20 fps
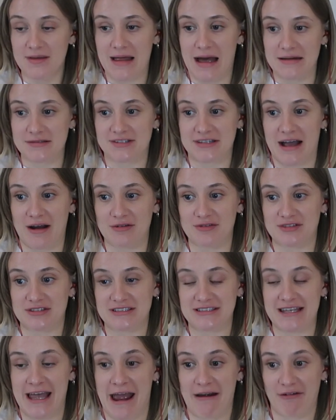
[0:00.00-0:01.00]
That sound
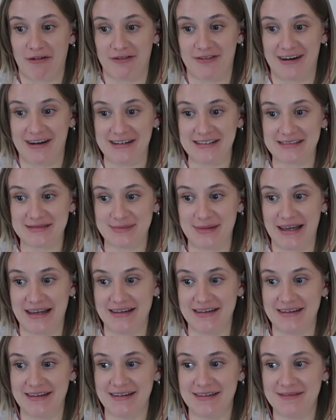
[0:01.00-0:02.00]
terrifies
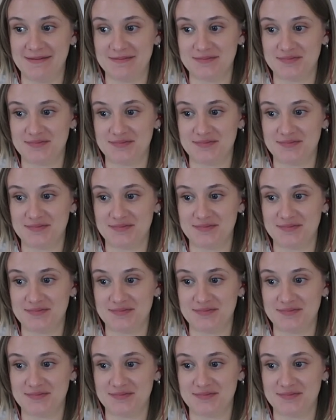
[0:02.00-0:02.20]
me.